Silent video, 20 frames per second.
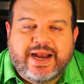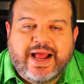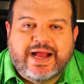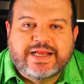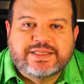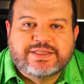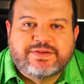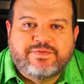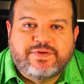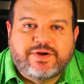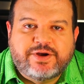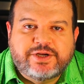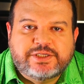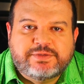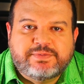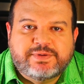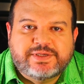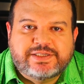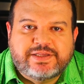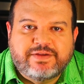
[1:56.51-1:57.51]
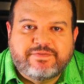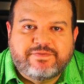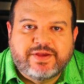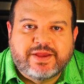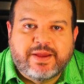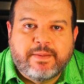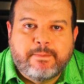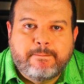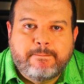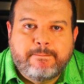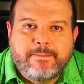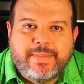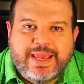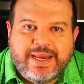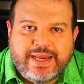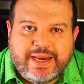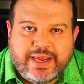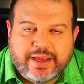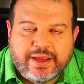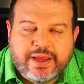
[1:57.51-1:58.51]
It has a very specific
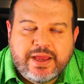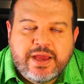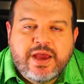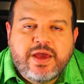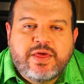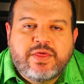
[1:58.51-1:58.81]
meaning.